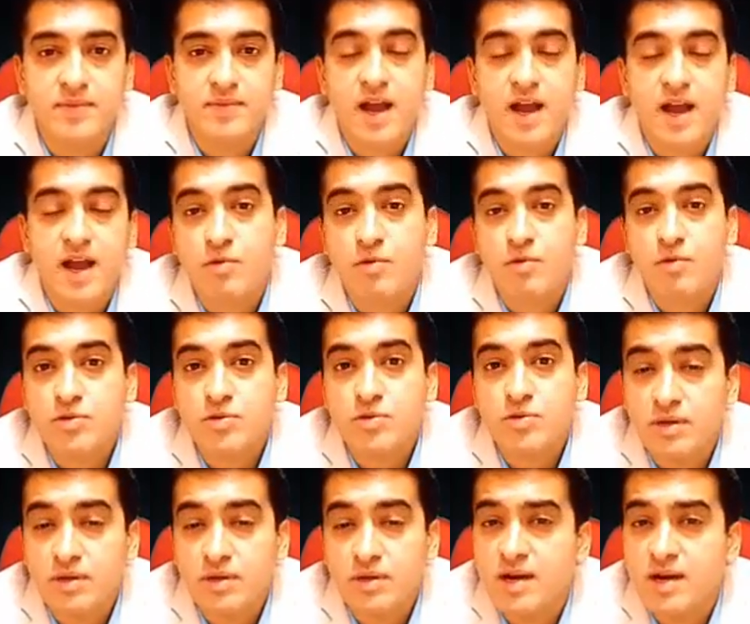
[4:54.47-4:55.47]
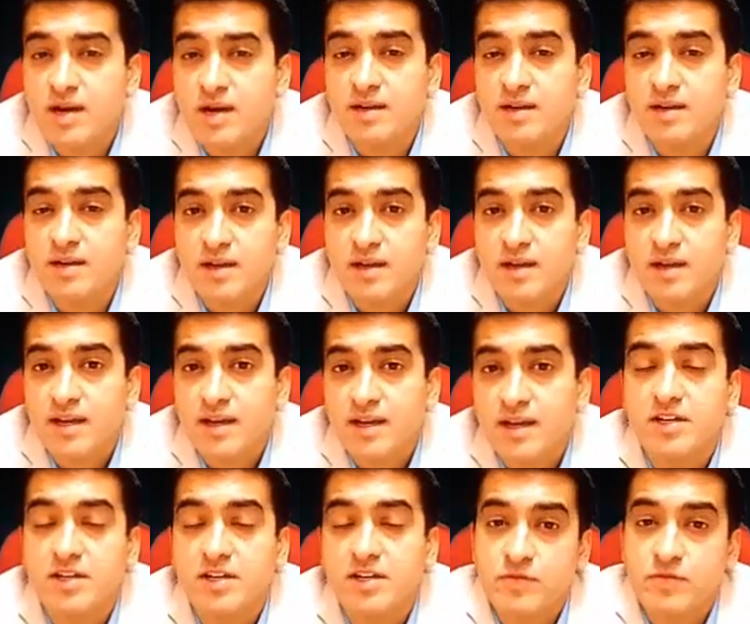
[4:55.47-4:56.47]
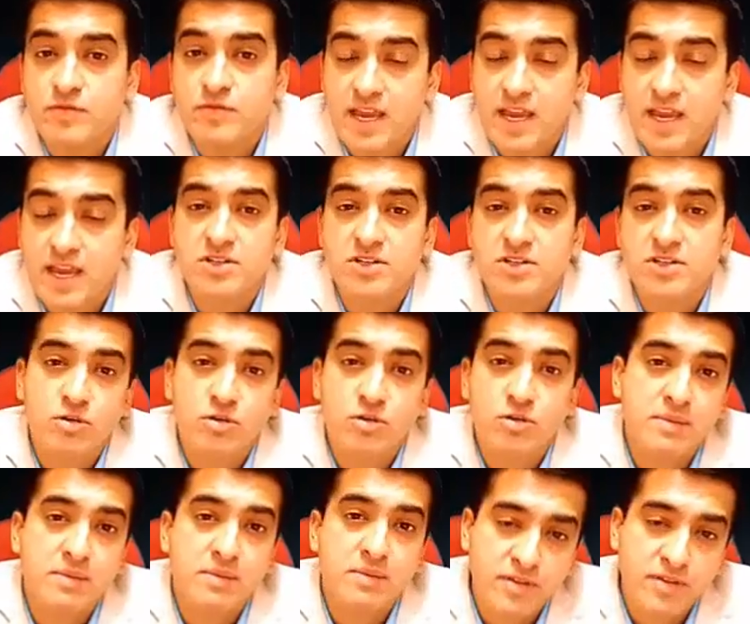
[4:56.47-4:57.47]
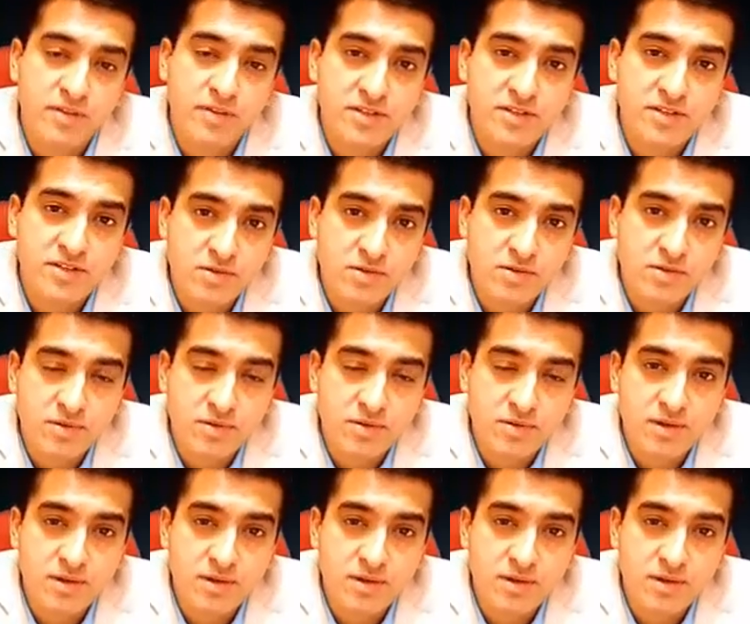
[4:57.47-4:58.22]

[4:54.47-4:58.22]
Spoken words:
I want to learn a certification, could be a professional goal.